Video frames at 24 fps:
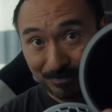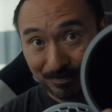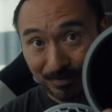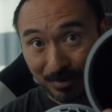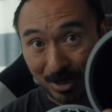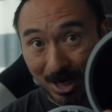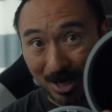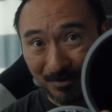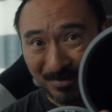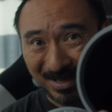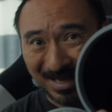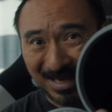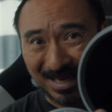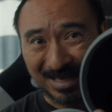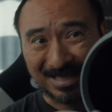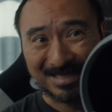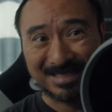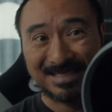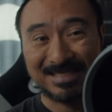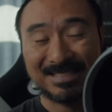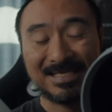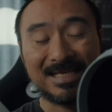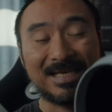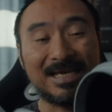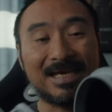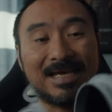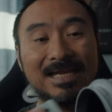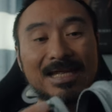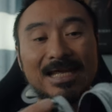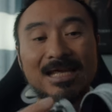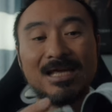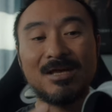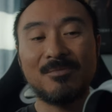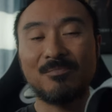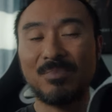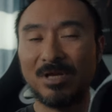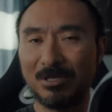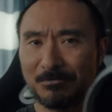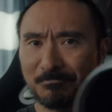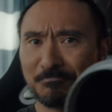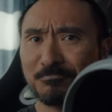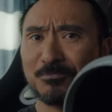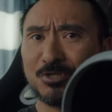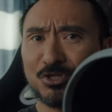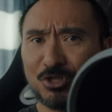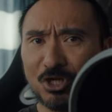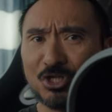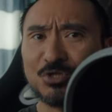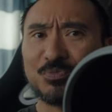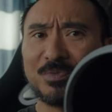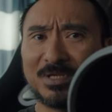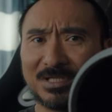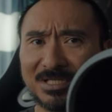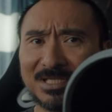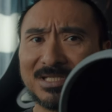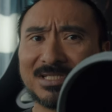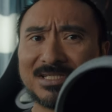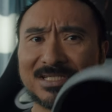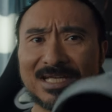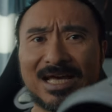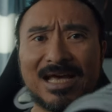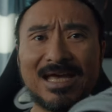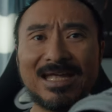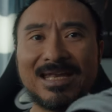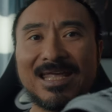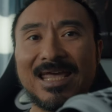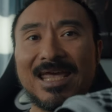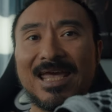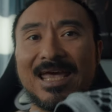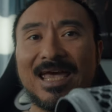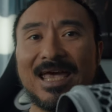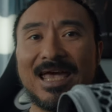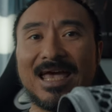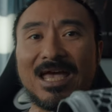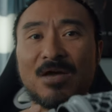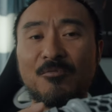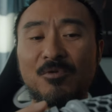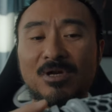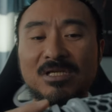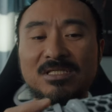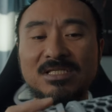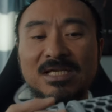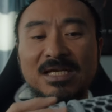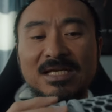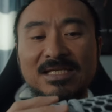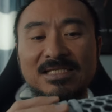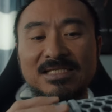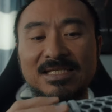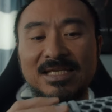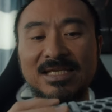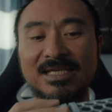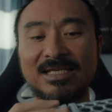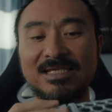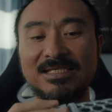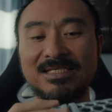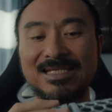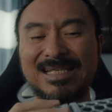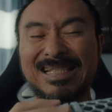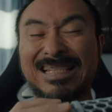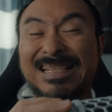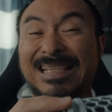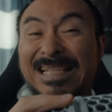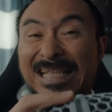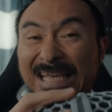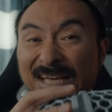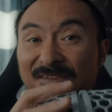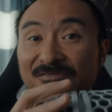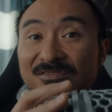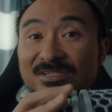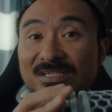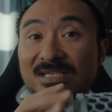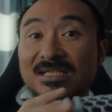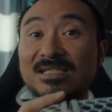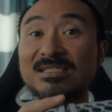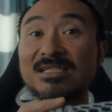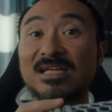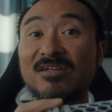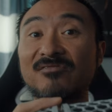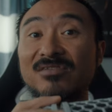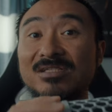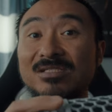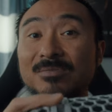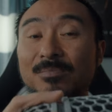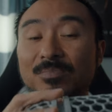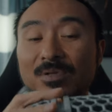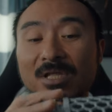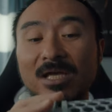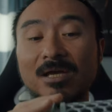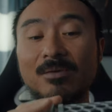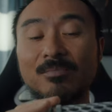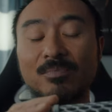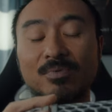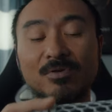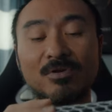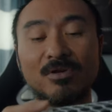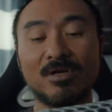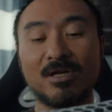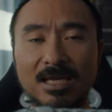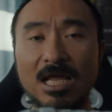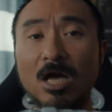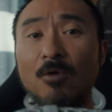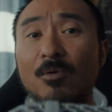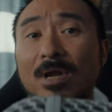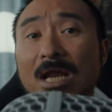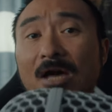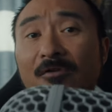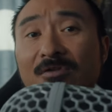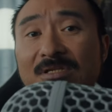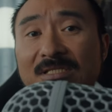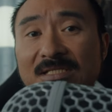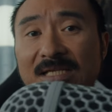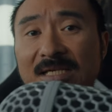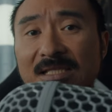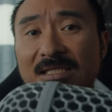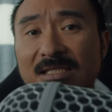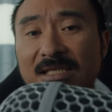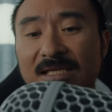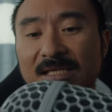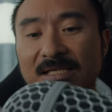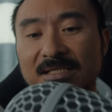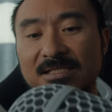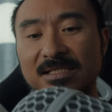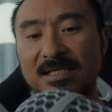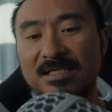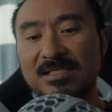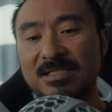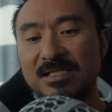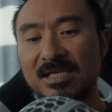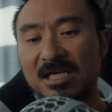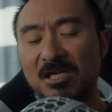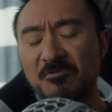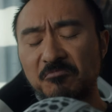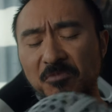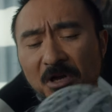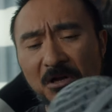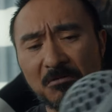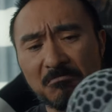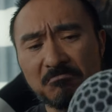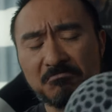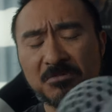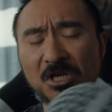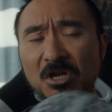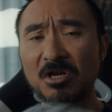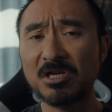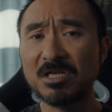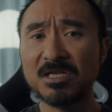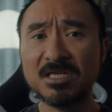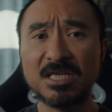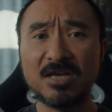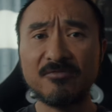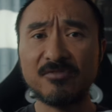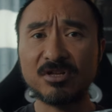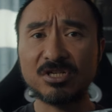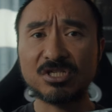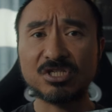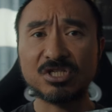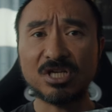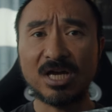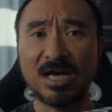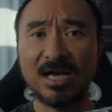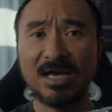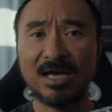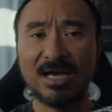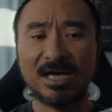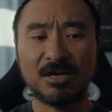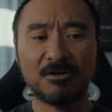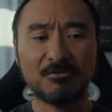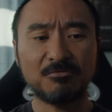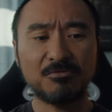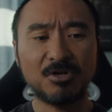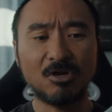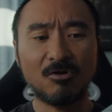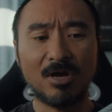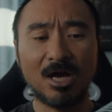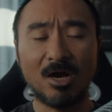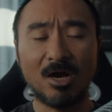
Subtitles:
probably can't see it, but trust me, it's inside. And what it does is it lives inside of this blimp. Now, when I was sent this, I said, well, you know, I can give it a shot. I don't know